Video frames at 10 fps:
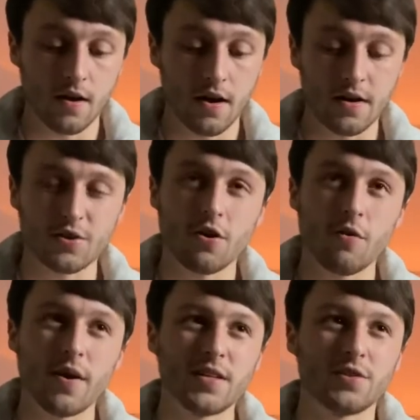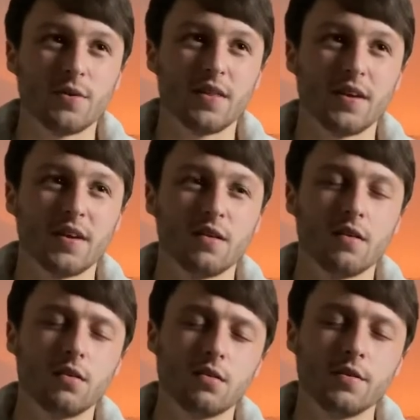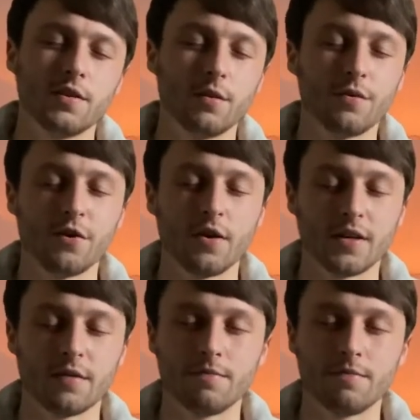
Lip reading: And I sort of went into it thinking, oh, you know, we've got like a